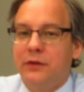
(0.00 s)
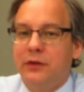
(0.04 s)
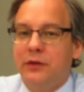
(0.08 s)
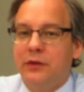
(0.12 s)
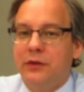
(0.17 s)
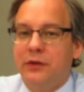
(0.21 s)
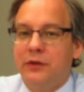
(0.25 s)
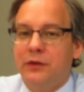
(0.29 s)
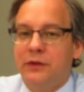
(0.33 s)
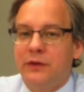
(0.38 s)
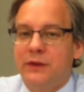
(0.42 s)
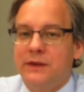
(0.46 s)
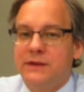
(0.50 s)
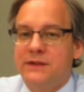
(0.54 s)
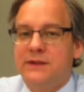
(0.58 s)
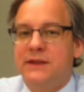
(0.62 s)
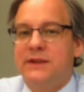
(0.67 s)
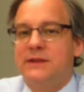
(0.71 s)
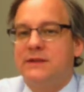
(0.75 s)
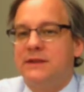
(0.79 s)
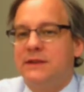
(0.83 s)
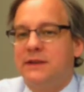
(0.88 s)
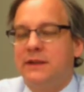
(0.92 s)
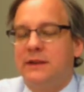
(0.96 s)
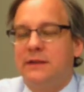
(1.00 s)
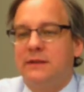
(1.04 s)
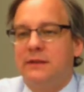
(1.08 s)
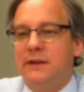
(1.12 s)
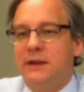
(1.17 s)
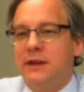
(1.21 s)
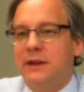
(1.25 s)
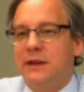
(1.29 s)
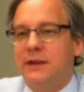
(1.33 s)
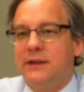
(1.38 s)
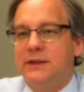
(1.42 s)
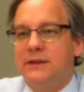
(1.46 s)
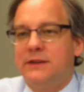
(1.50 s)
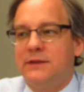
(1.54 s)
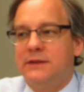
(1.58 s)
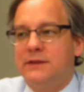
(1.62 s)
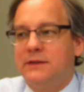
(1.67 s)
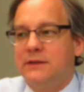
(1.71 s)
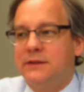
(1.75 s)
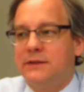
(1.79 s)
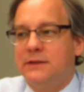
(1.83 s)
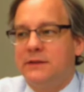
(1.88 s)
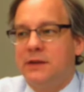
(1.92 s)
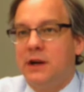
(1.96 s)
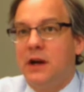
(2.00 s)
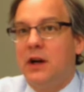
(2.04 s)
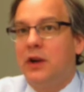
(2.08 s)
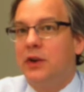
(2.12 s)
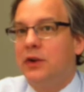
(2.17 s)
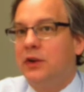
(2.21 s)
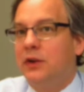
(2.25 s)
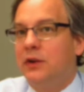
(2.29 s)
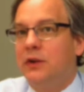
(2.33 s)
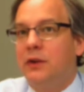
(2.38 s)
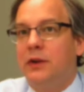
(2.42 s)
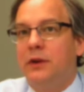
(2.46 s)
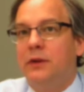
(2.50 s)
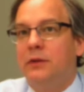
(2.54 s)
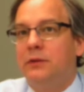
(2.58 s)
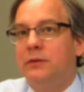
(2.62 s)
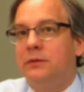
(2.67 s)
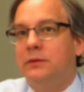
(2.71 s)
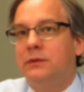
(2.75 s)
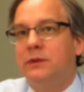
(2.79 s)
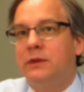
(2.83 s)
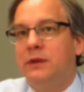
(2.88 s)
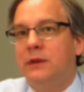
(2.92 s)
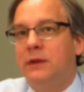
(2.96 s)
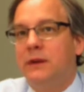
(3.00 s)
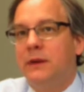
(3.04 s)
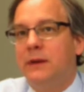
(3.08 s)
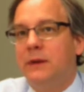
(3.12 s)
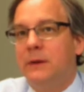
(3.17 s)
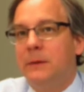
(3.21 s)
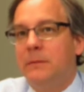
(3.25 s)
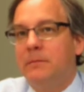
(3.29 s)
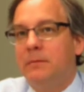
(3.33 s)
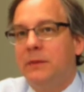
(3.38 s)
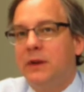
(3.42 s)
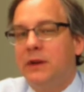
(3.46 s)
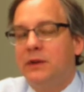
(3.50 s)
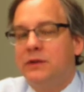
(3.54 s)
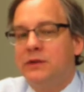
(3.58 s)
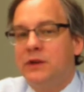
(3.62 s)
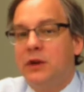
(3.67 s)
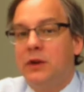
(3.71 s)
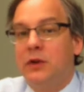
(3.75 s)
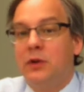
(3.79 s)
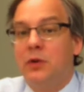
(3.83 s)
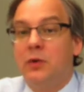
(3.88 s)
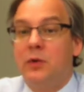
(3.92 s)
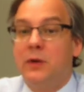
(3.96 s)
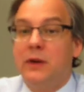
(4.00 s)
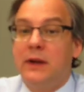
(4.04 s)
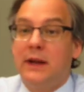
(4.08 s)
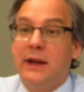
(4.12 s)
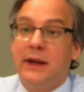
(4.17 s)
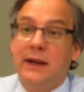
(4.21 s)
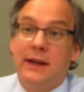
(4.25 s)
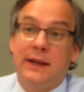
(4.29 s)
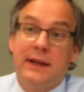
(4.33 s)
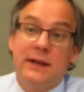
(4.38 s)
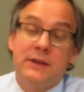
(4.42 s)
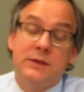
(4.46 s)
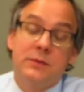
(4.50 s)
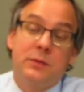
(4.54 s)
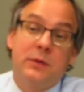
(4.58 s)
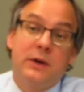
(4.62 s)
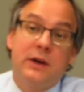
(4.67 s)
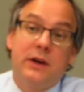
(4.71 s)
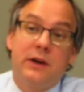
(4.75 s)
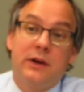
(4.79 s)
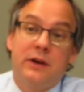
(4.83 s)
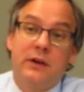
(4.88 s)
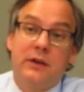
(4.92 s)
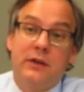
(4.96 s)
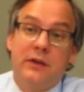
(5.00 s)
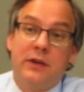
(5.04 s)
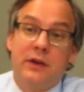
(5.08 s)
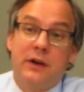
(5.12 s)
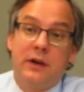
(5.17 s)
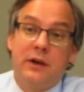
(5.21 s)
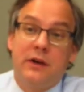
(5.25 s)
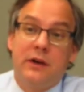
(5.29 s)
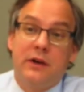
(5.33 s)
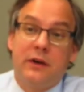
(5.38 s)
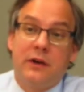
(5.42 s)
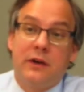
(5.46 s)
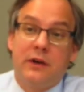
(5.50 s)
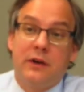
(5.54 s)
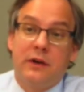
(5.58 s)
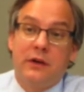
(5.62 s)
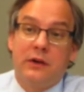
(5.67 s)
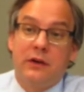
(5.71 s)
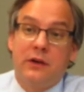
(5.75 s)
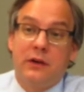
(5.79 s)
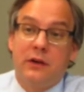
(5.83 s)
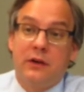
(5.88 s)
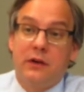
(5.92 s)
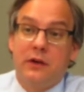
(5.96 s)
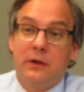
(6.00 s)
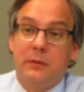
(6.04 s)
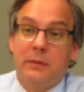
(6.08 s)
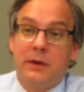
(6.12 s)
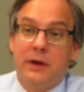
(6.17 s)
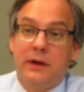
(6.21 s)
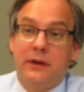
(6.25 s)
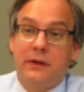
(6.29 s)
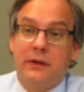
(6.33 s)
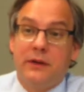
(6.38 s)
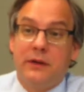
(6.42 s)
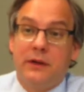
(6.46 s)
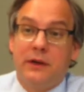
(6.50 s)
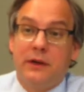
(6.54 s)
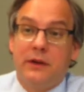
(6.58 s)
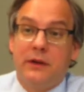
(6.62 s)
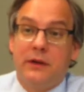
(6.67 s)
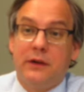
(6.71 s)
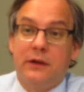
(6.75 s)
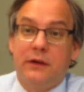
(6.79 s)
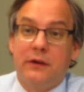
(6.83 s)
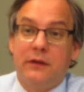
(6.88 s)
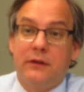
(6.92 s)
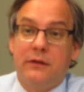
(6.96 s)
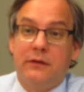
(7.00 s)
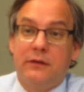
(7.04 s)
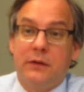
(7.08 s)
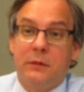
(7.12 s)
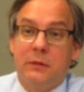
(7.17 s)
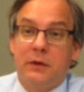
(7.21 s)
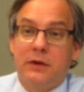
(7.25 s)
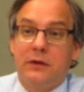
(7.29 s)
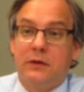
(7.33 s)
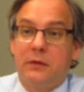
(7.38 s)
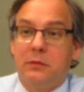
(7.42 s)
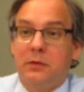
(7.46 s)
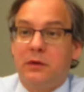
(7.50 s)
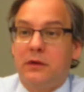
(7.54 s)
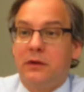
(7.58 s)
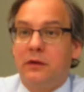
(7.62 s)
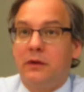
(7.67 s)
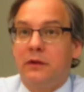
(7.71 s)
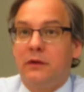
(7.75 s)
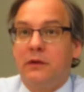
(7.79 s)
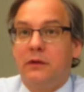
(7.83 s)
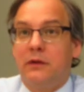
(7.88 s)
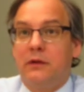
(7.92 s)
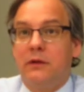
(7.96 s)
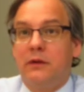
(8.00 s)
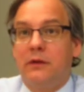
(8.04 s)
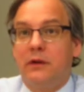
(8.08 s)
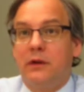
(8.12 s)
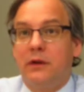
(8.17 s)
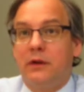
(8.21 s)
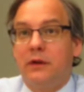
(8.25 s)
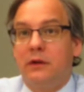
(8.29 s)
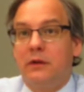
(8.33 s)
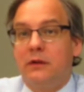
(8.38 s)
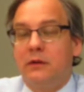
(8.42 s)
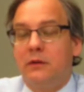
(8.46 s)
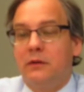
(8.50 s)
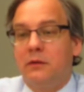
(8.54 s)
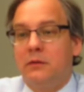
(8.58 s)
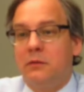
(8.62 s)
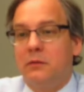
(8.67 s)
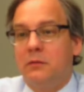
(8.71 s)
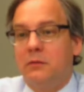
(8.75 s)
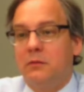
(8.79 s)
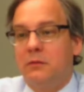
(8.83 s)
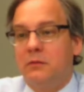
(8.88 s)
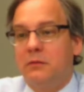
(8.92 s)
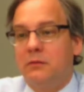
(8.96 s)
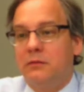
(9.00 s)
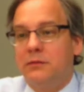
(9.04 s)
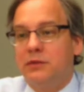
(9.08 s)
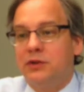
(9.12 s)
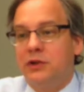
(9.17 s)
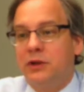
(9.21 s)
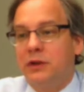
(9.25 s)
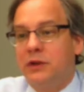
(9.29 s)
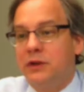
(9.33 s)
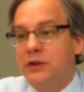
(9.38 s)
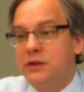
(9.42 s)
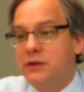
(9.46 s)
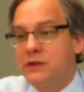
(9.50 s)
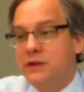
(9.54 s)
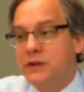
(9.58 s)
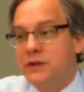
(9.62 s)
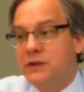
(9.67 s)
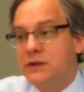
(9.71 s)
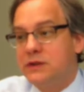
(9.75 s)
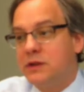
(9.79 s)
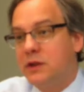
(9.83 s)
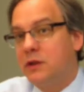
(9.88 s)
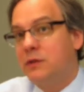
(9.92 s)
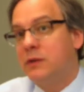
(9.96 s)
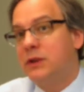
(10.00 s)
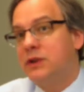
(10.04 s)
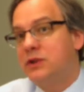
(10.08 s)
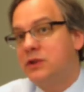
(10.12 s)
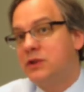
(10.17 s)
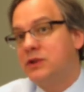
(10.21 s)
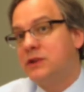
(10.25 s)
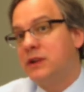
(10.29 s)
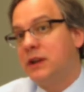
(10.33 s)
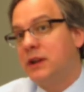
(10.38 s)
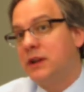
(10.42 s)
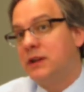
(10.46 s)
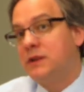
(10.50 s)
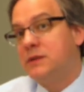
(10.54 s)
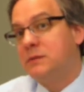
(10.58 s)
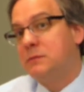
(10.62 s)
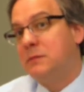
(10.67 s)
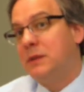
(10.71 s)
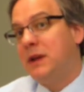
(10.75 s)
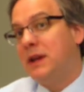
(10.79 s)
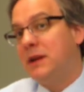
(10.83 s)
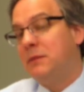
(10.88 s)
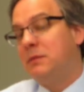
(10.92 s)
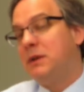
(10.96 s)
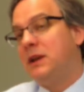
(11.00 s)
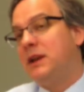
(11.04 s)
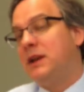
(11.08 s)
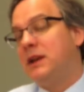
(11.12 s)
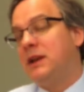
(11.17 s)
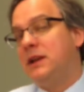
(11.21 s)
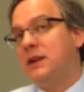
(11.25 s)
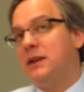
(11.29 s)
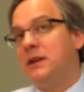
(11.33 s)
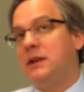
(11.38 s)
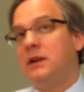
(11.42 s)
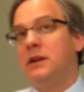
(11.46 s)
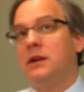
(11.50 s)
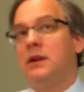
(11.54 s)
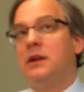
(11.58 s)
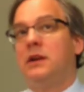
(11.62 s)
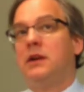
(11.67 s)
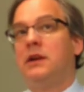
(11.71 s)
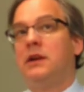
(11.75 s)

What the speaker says: gluten insensitivity is not known. So, and that's where the article about the fermentable sugars is so interesting, because maybe,